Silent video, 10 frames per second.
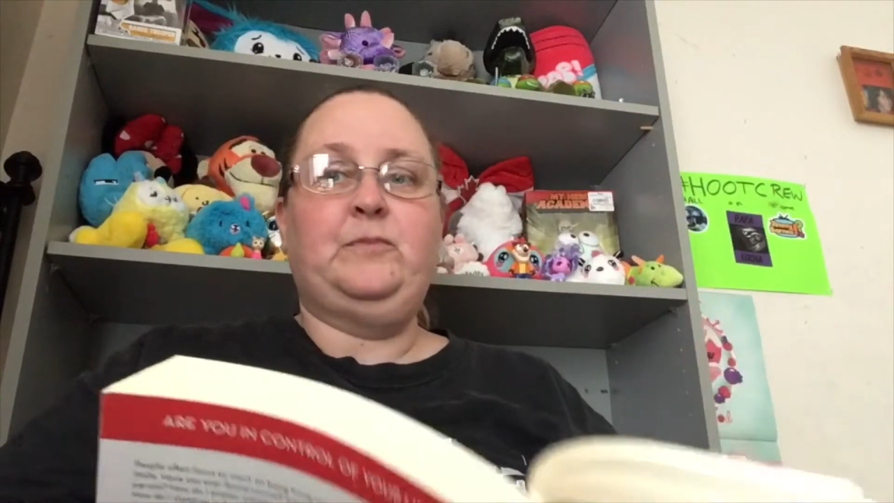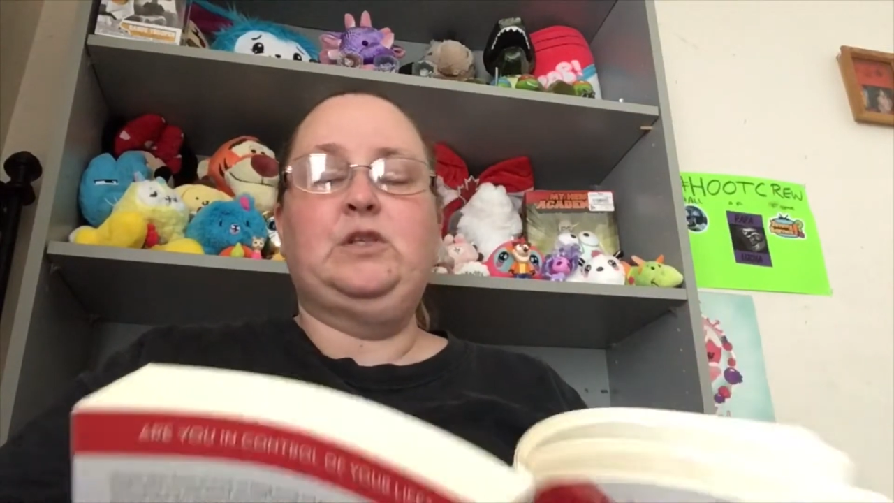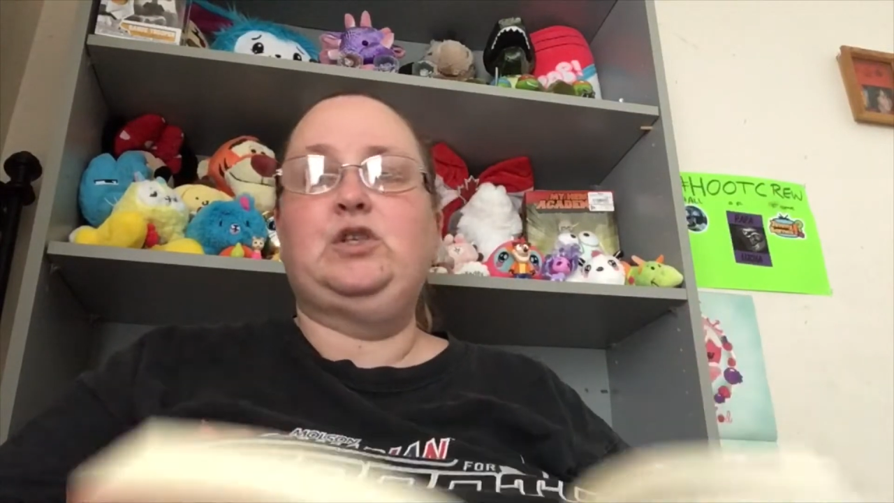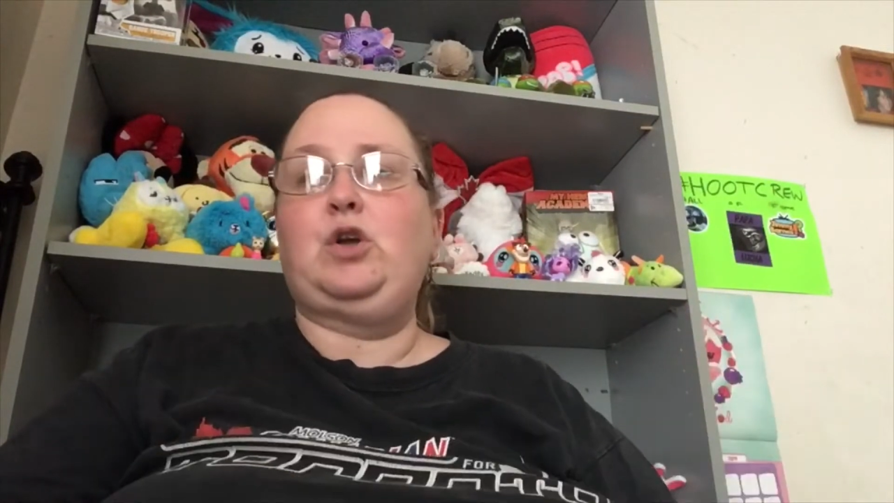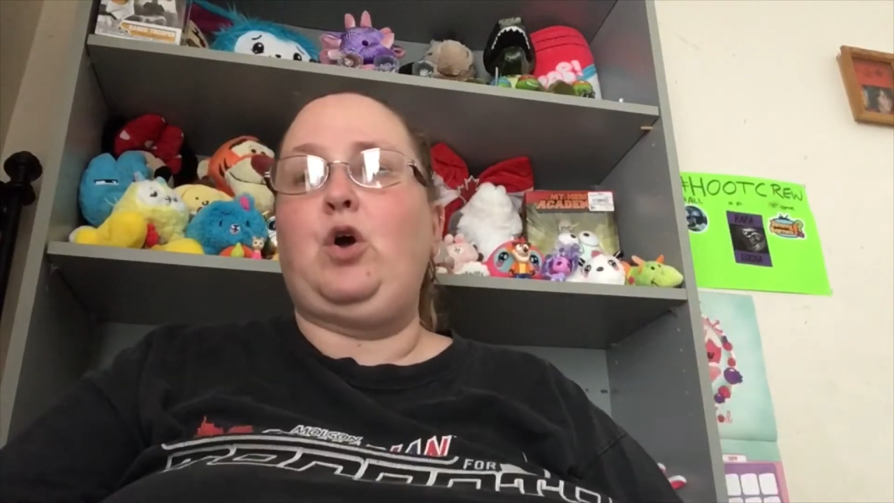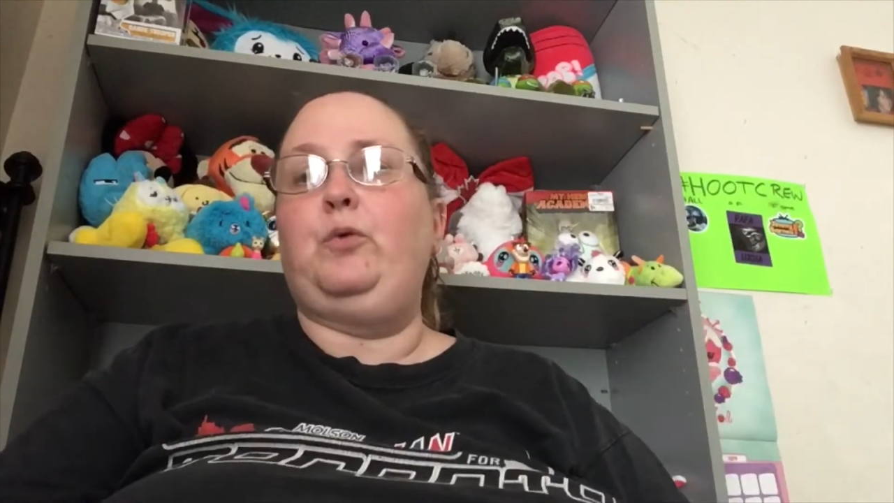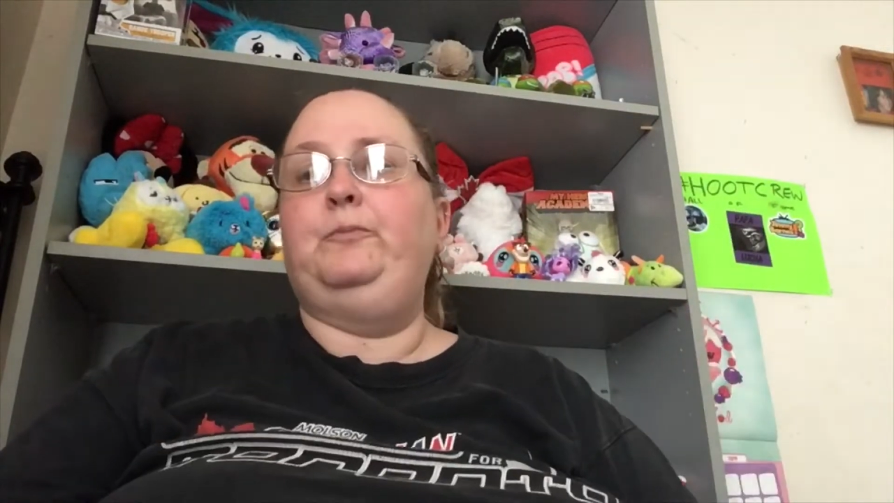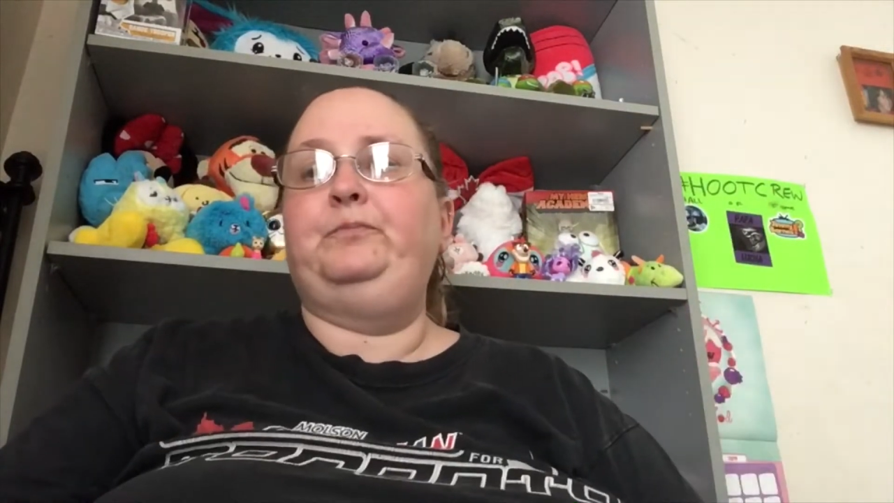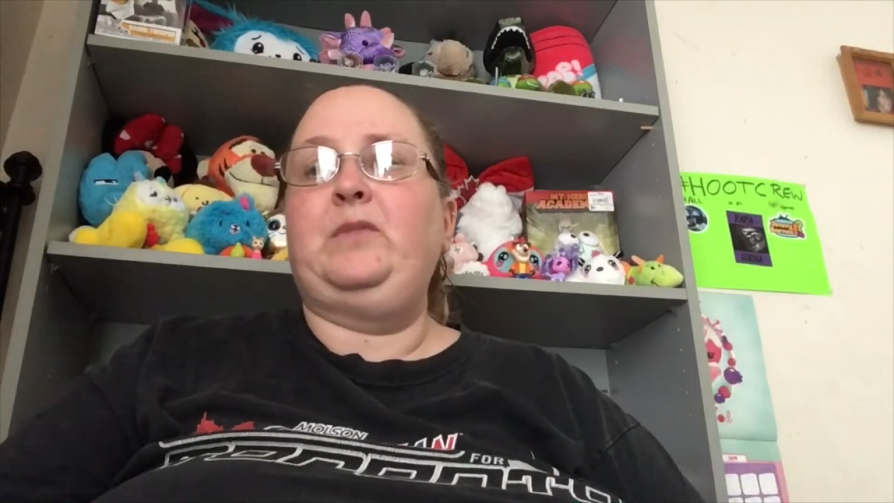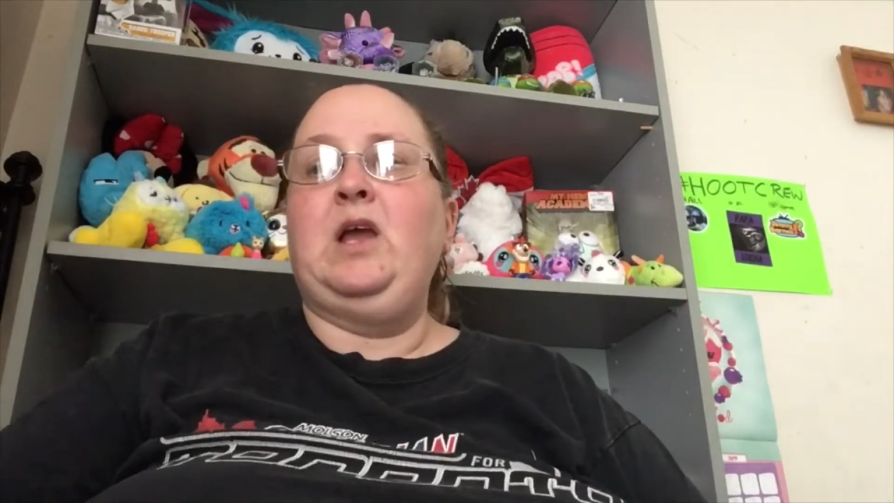So
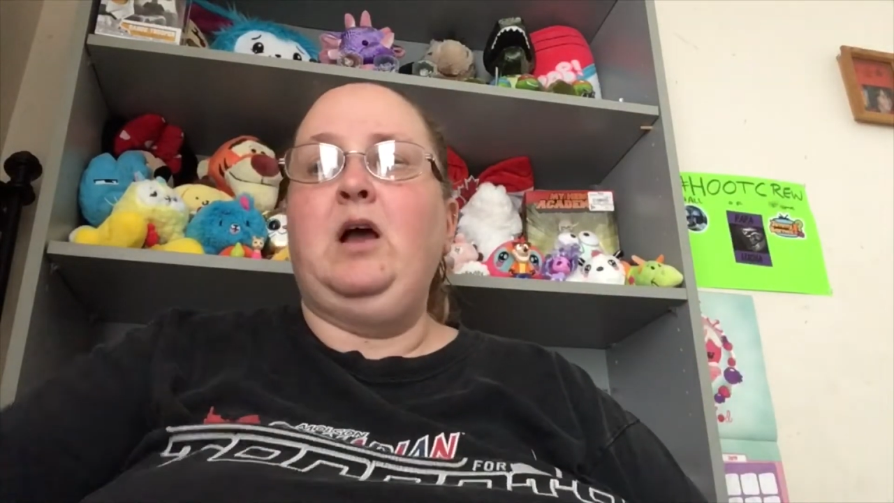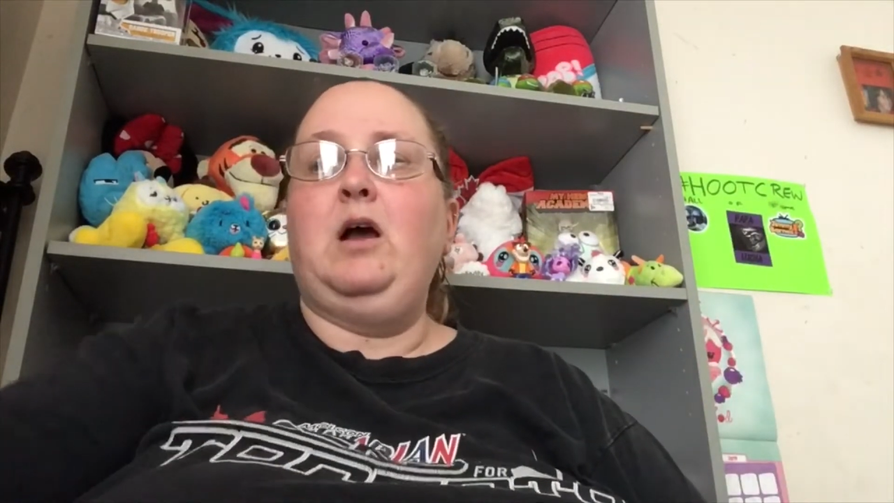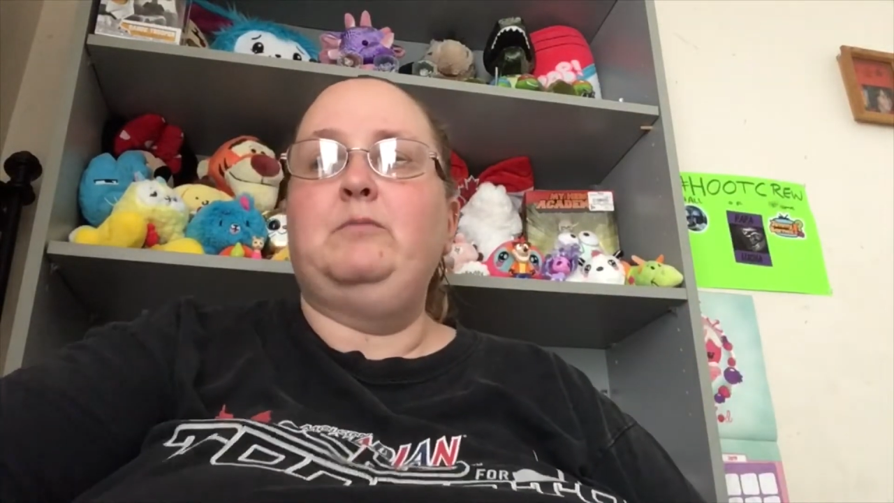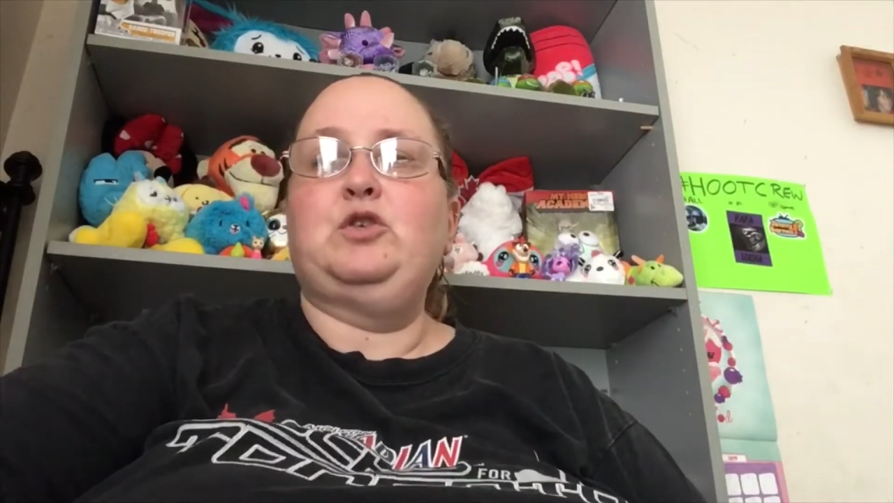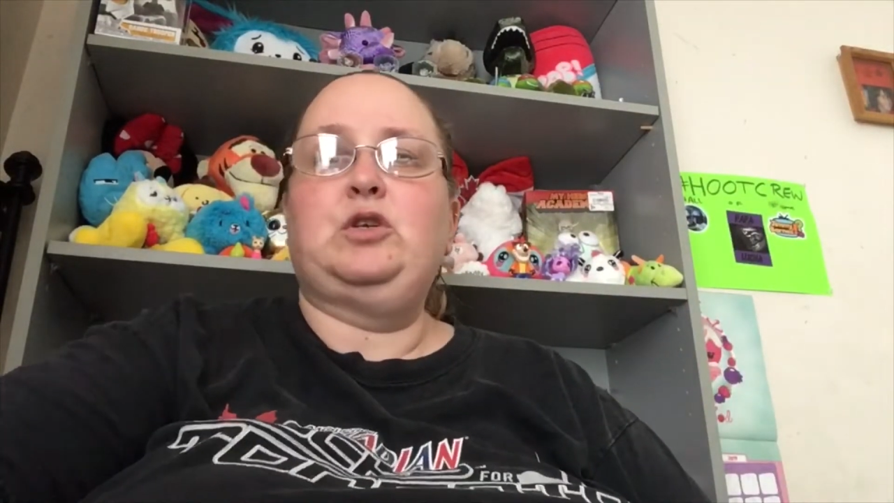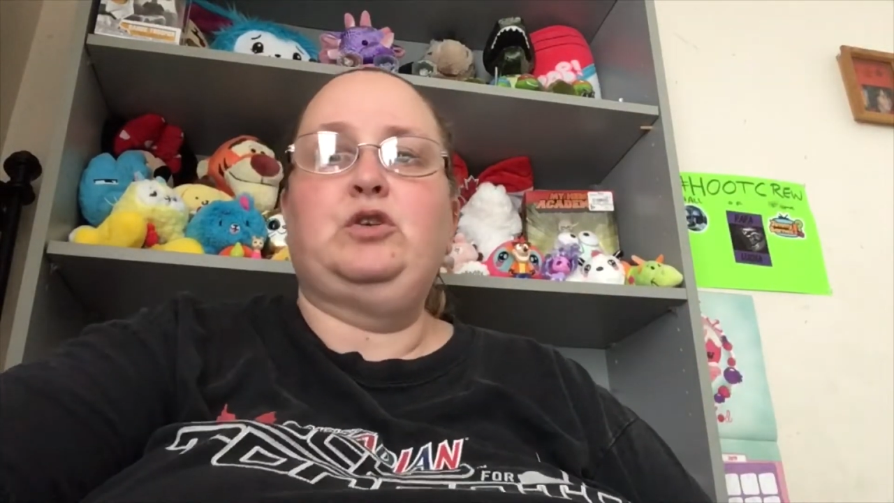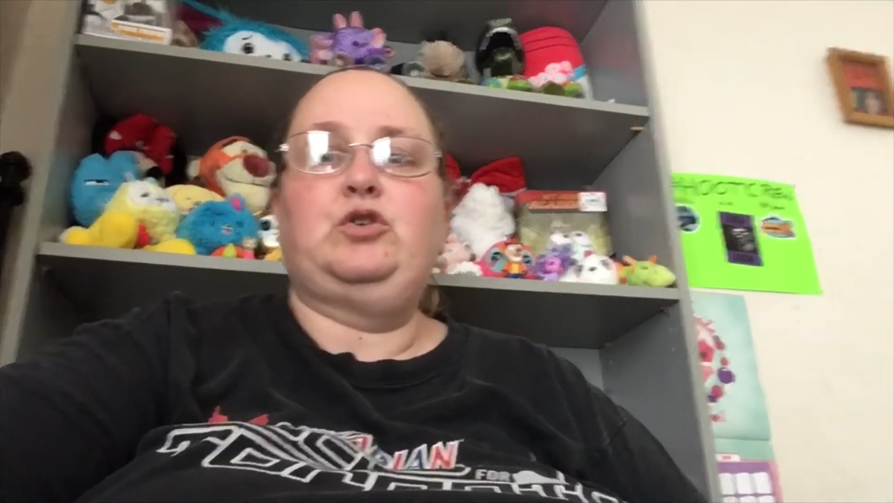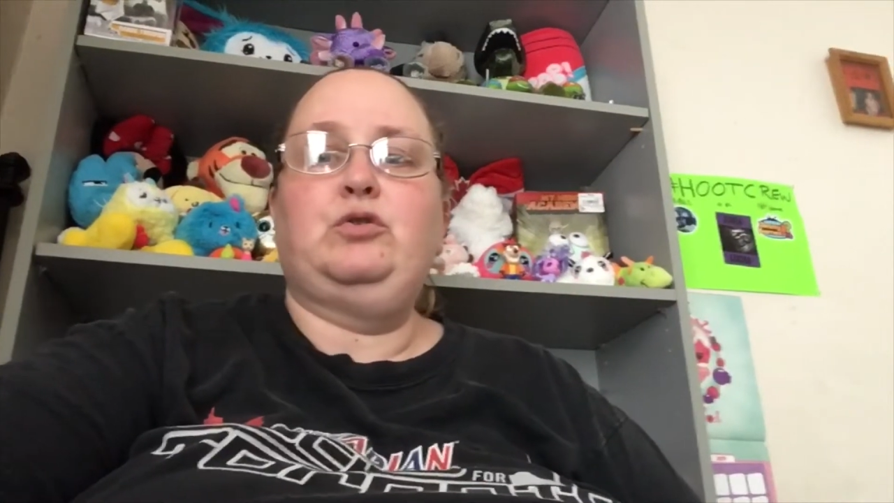I'm just going to